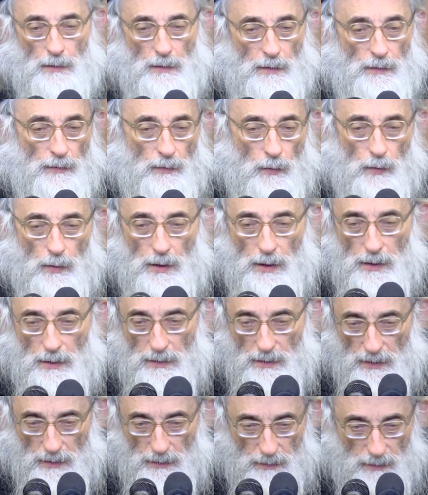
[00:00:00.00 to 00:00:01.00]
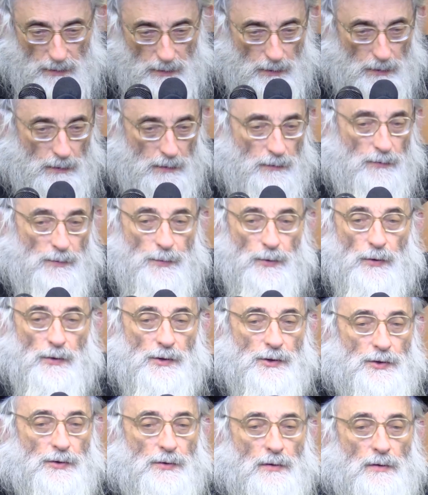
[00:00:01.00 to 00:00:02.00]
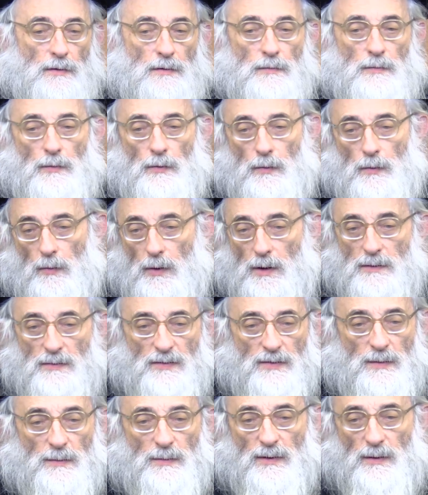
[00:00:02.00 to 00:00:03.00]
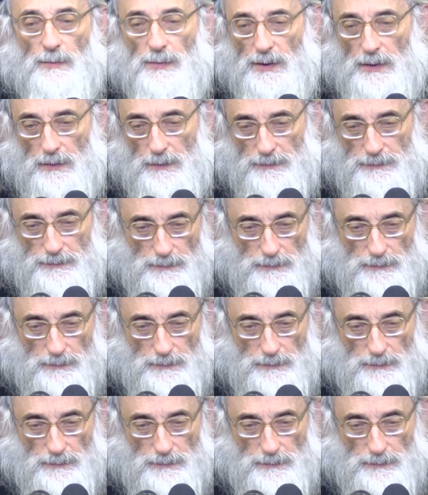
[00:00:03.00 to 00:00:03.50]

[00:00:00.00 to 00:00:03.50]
in the way they think the Rebbeinu Shalom wants them to be.